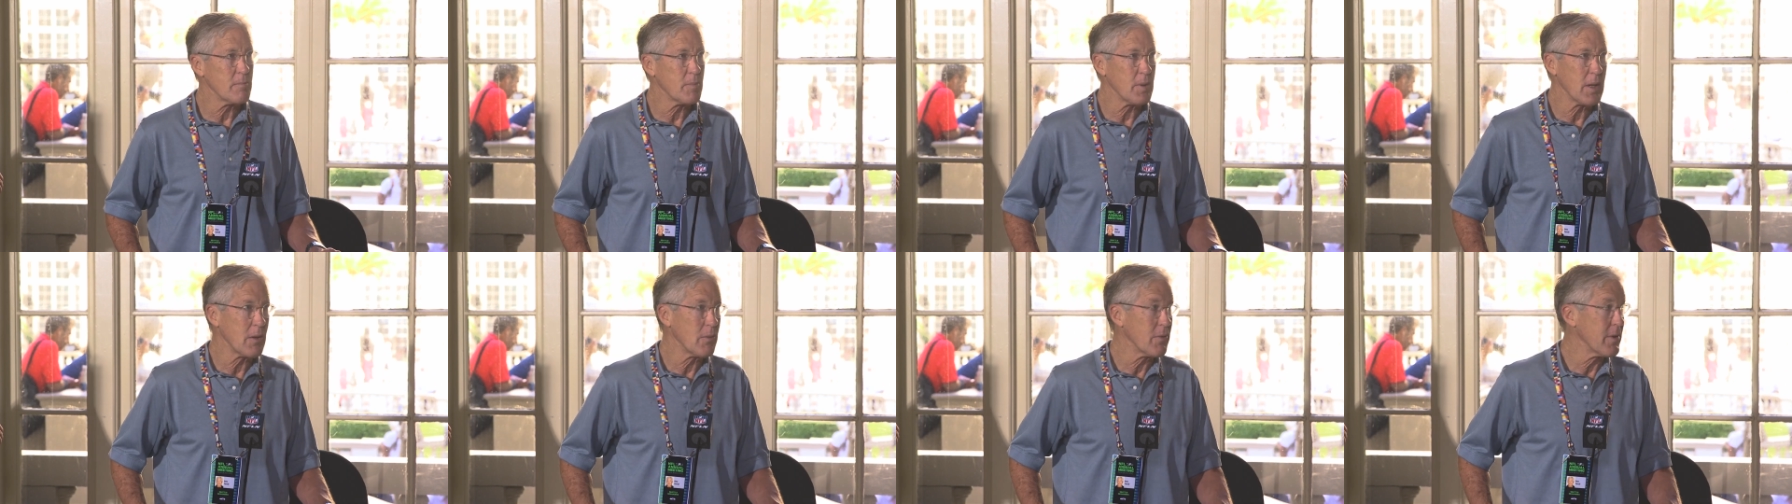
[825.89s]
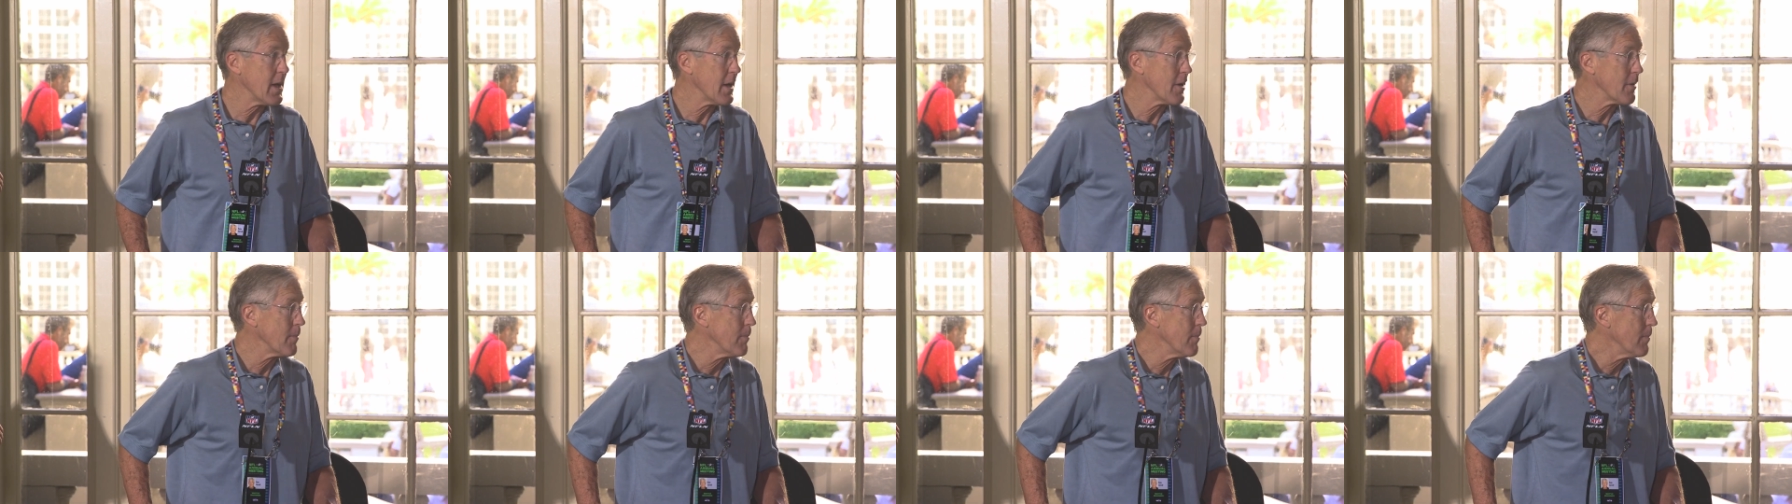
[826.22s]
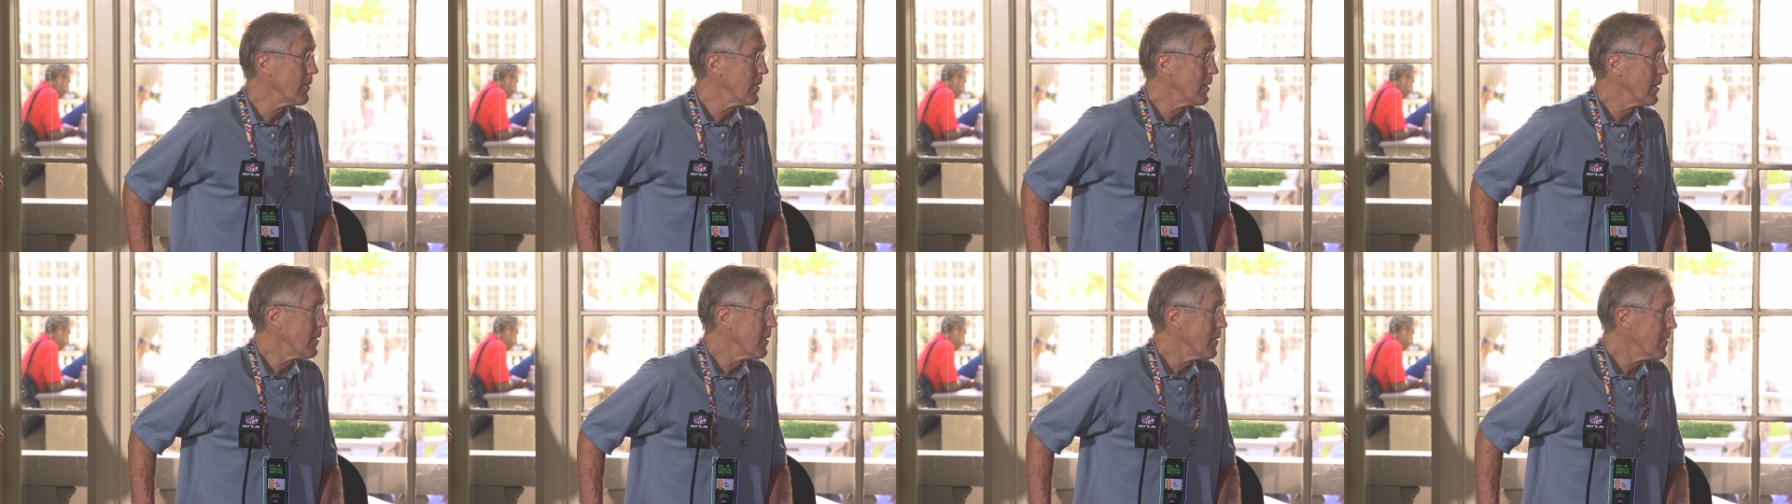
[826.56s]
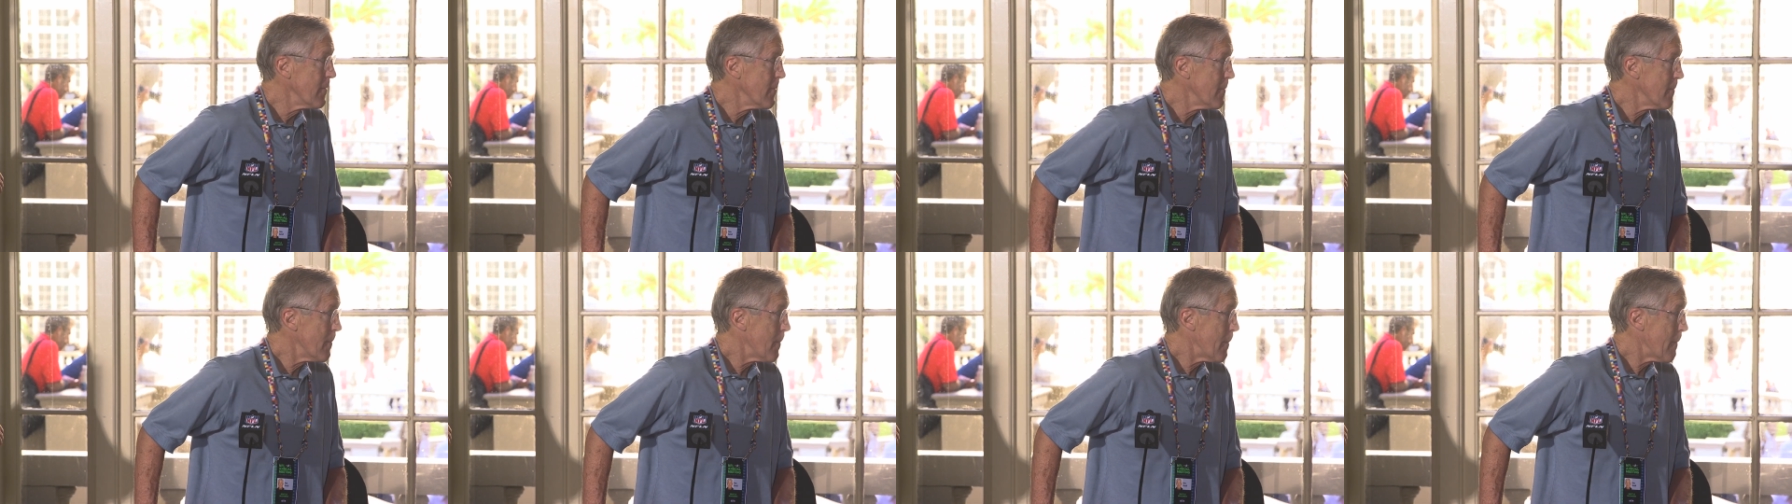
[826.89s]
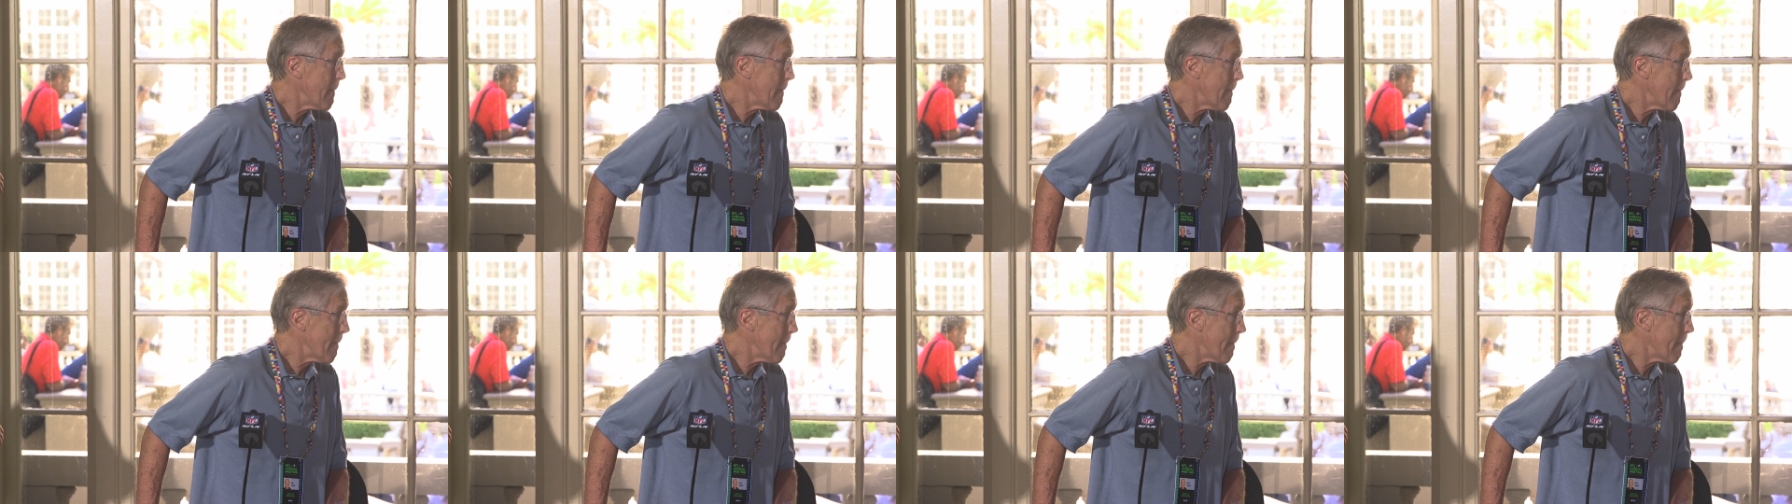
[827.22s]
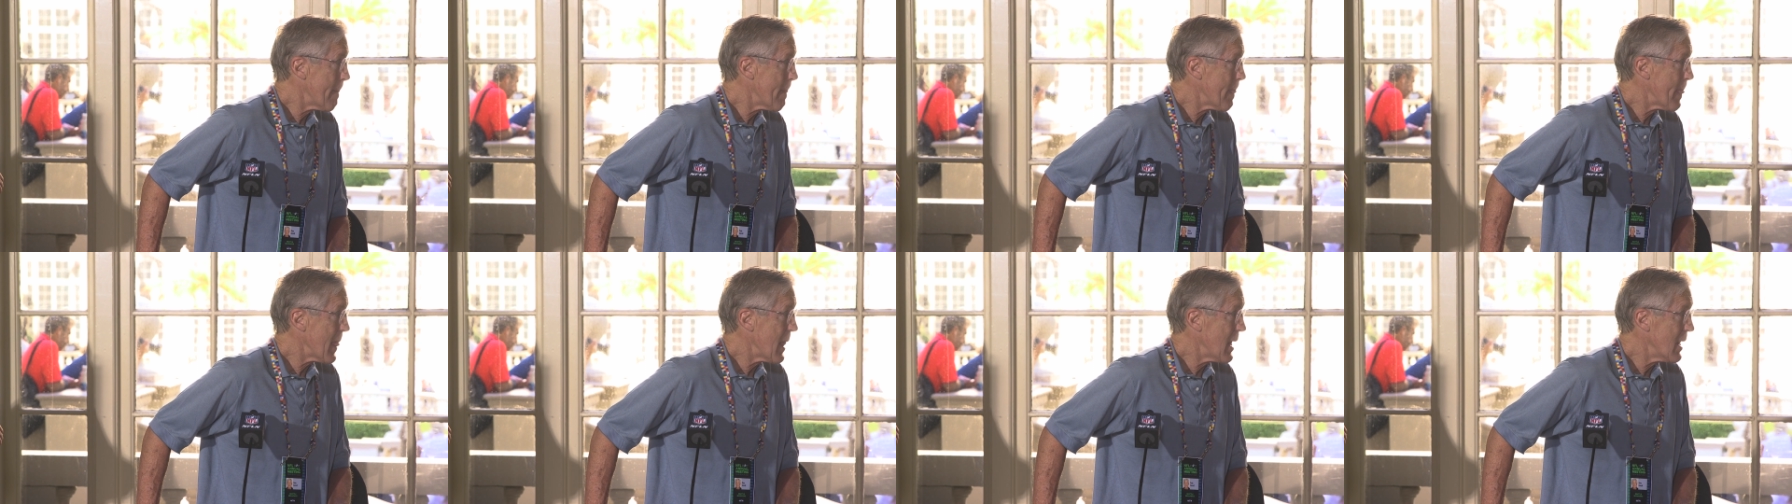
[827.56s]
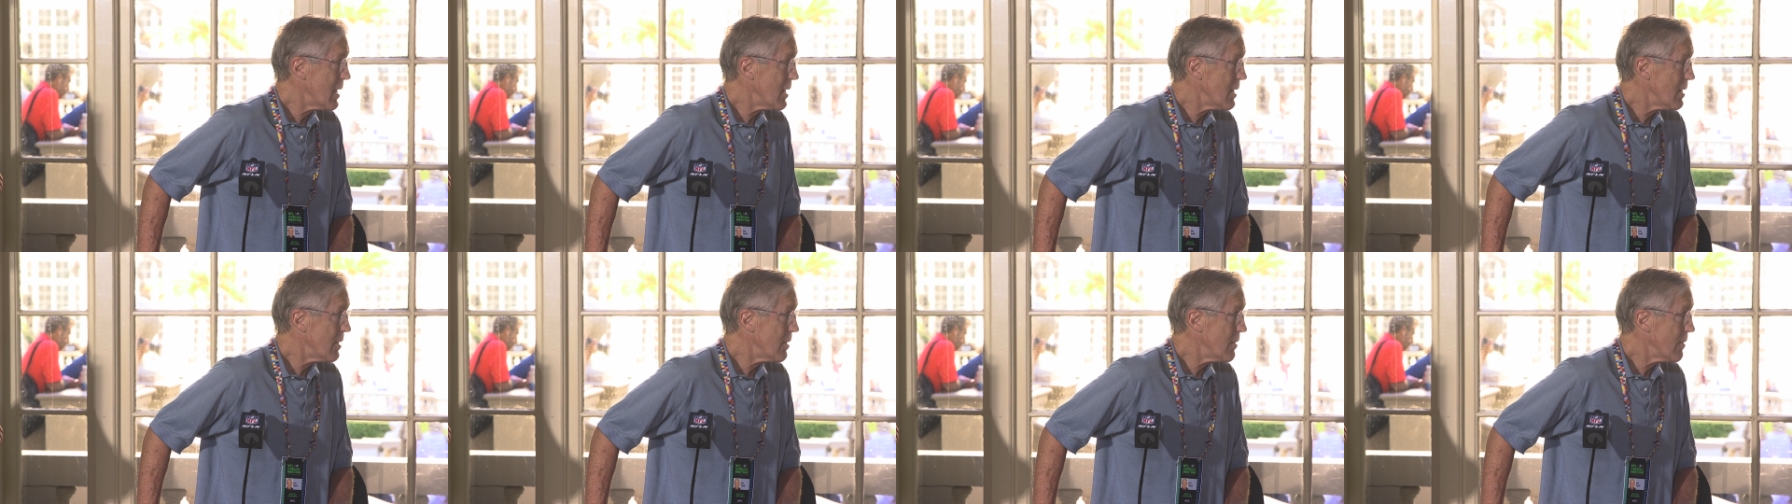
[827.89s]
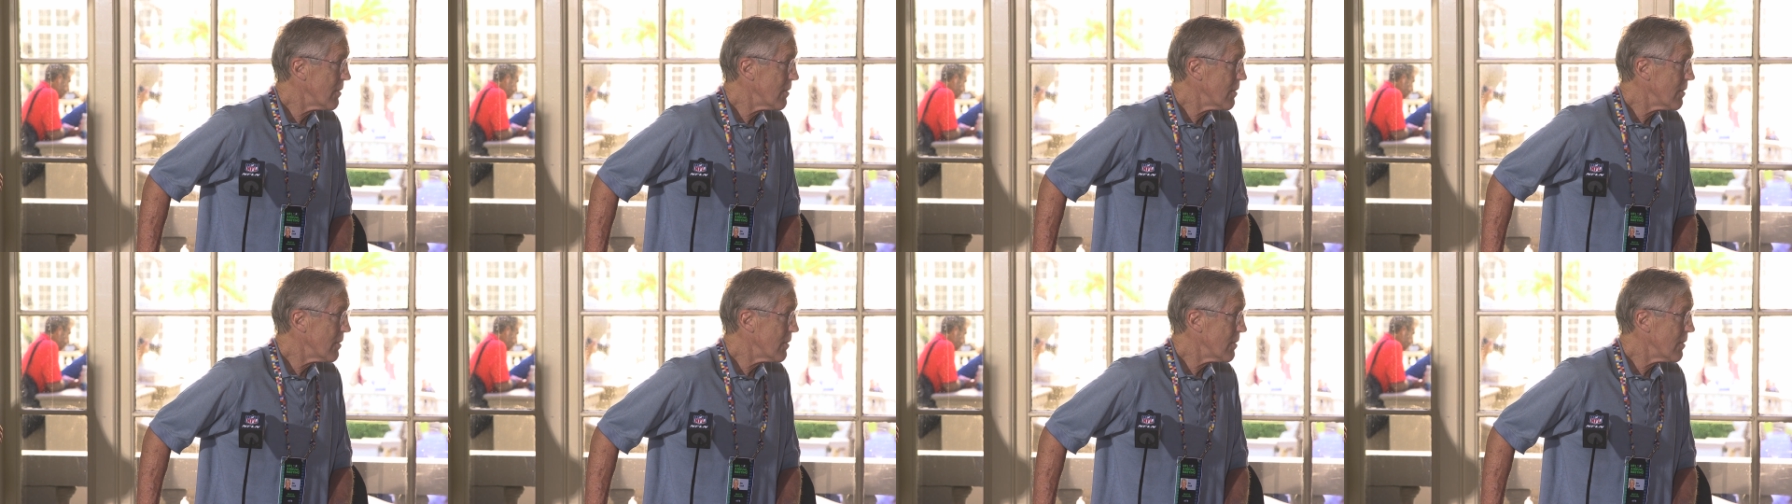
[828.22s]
playing without him. What are your thoughts on and inclusion?